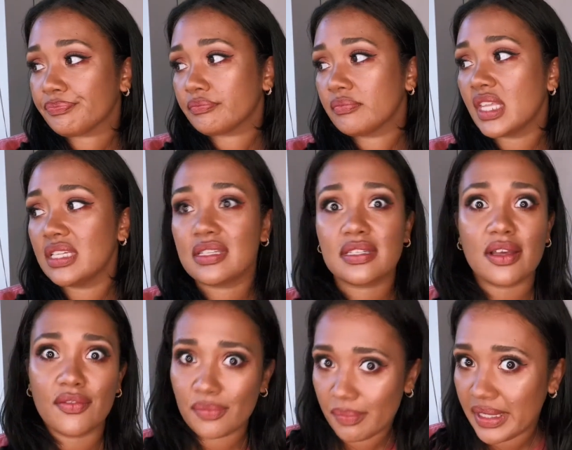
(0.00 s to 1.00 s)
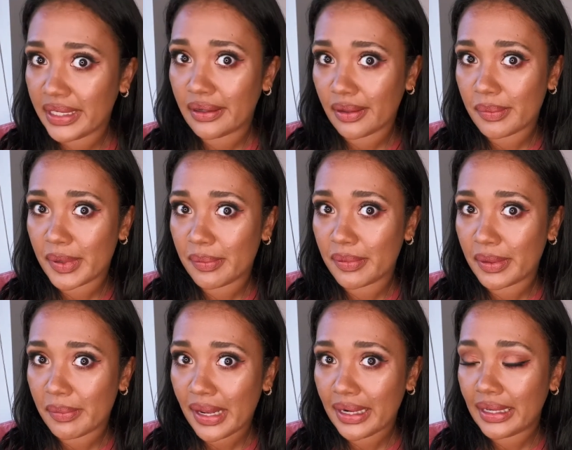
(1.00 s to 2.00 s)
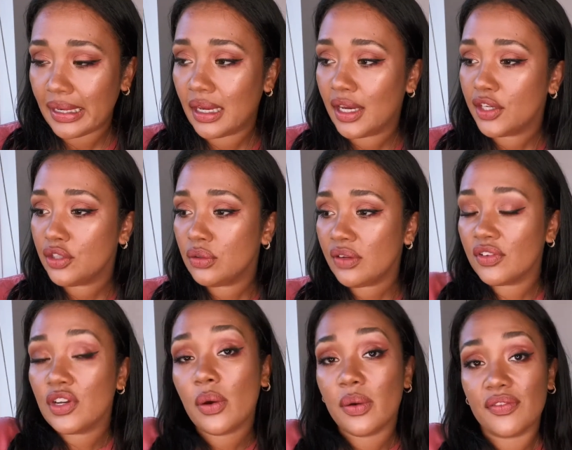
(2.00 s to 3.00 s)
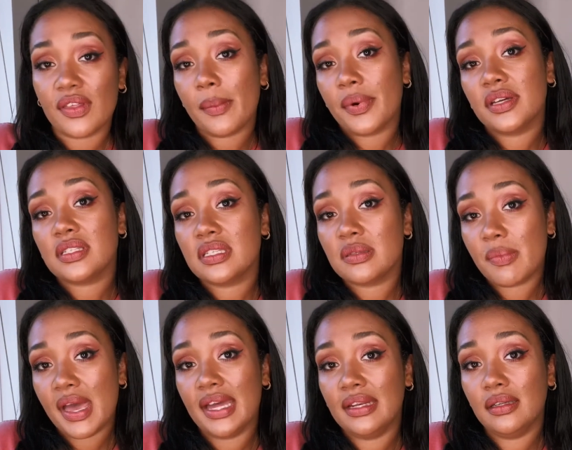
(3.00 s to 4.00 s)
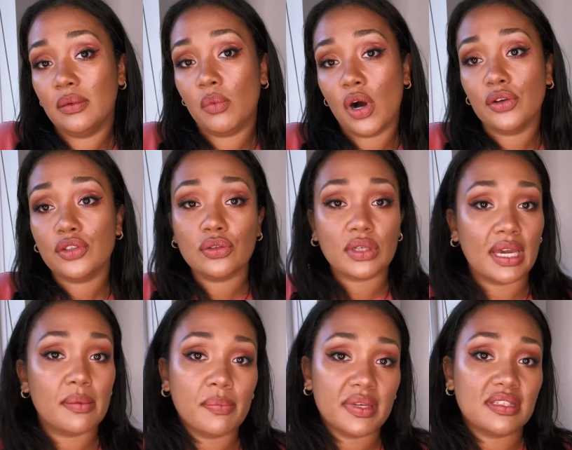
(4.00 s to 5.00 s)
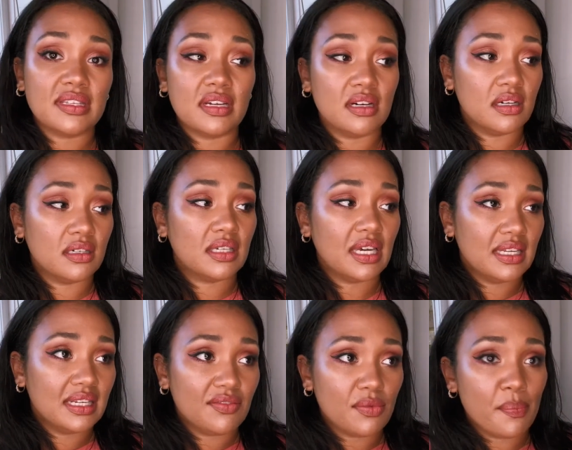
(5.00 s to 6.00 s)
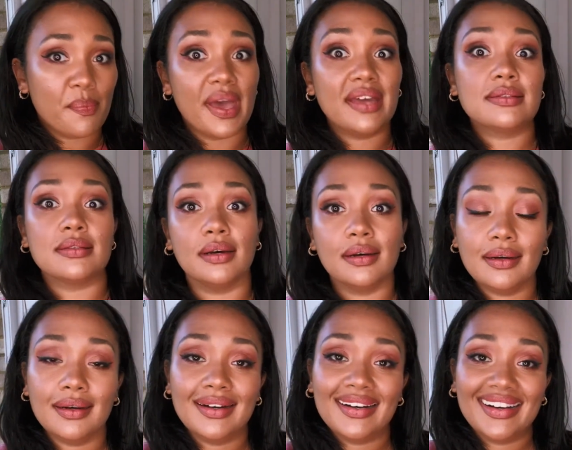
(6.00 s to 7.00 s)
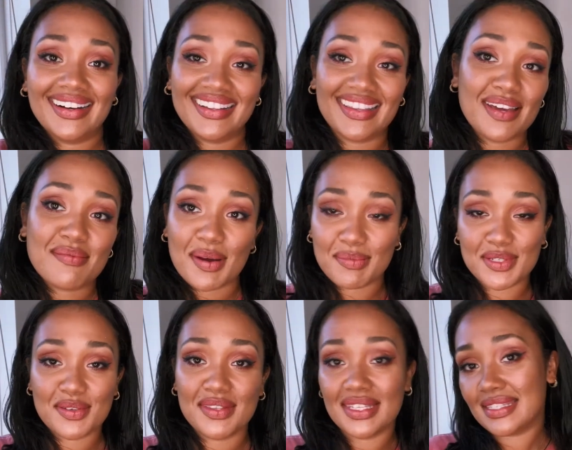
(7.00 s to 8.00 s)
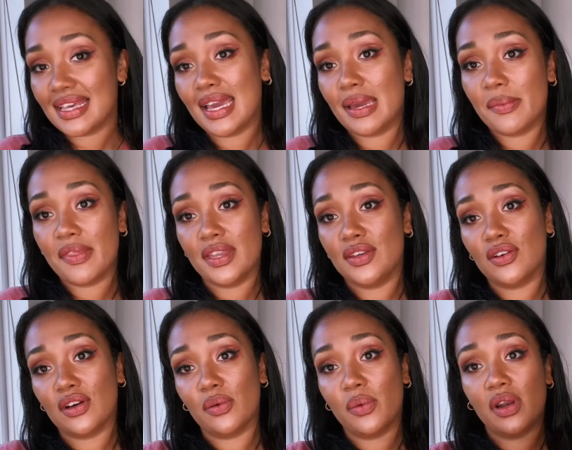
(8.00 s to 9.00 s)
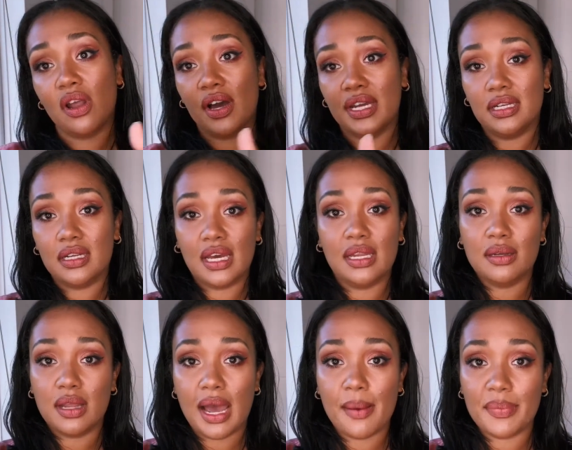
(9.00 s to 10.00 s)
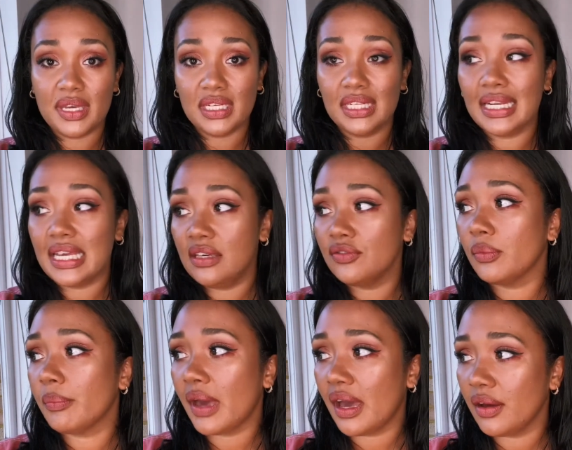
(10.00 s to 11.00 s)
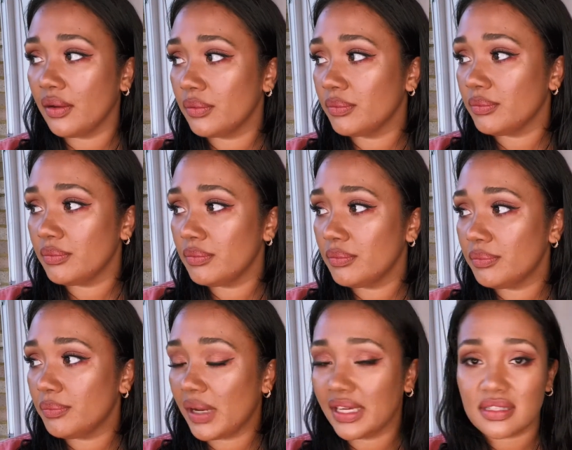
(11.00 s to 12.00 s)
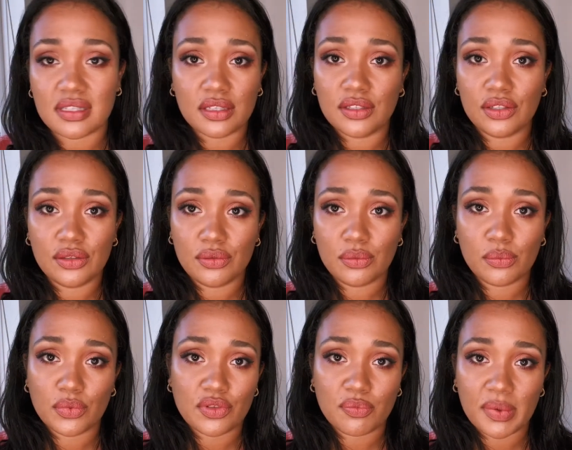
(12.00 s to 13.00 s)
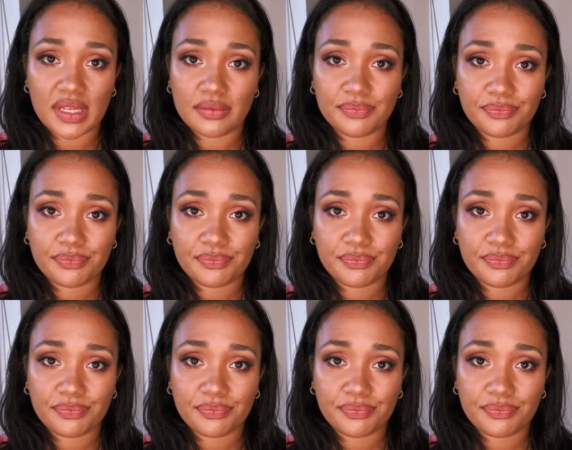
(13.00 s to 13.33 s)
There's 7 billion other people on the planet. You never know if that person's meant, while you're getting busier, getting even better, they might be doing the same, and then you're going to align and be in an even better place than you would have been